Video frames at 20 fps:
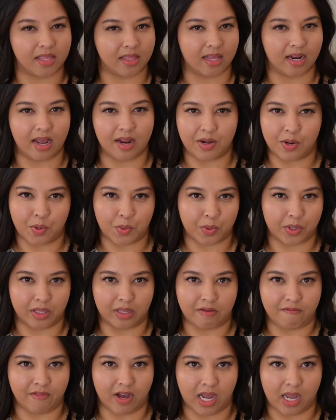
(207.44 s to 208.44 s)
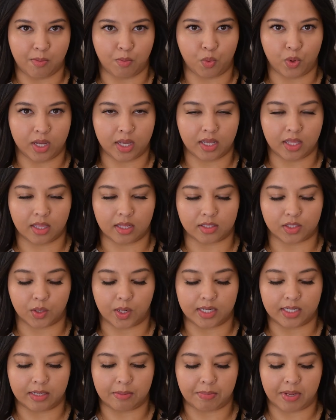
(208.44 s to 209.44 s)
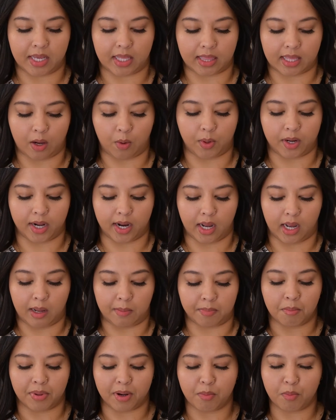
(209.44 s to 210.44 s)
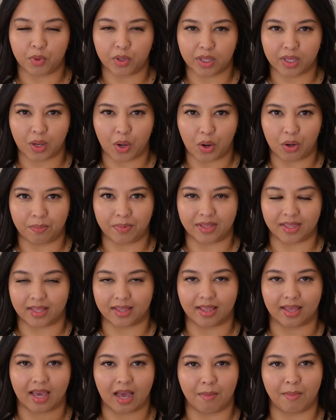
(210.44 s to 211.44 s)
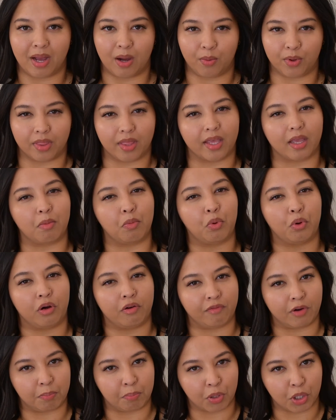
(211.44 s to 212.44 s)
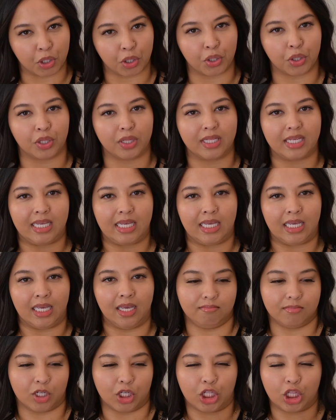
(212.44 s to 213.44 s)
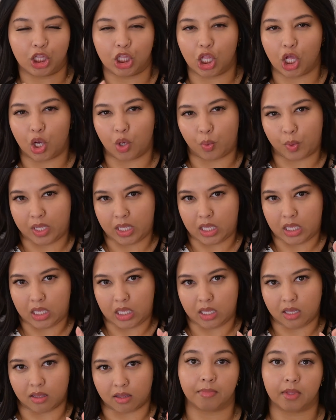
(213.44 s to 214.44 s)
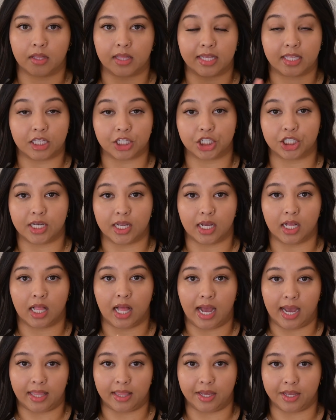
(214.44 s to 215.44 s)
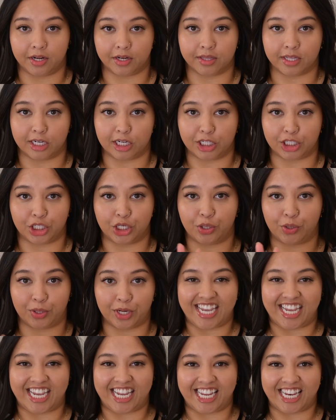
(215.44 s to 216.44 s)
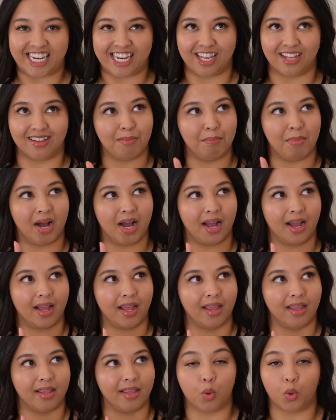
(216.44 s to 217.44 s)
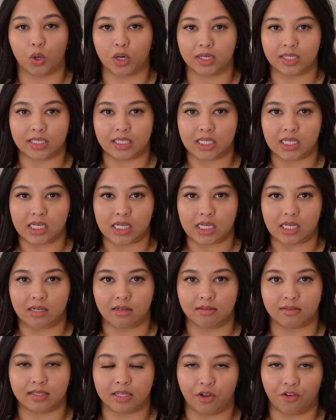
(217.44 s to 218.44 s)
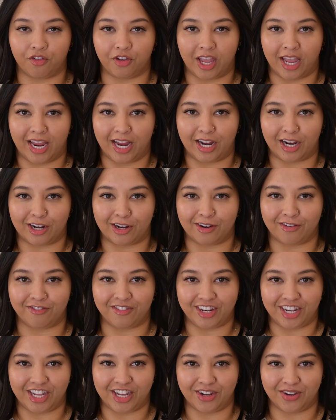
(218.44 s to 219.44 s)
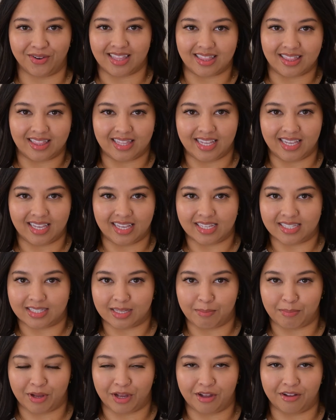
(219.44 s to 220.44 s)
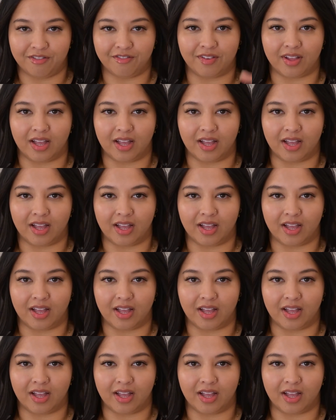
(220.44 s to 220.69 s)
that I don't really vibe with, so I didn't pick that one up. But I'm really hoping that they come out with like a more of a pearly, glowy, like the Chanel highlighter that I showed in my quarantine self-care video. Link is above.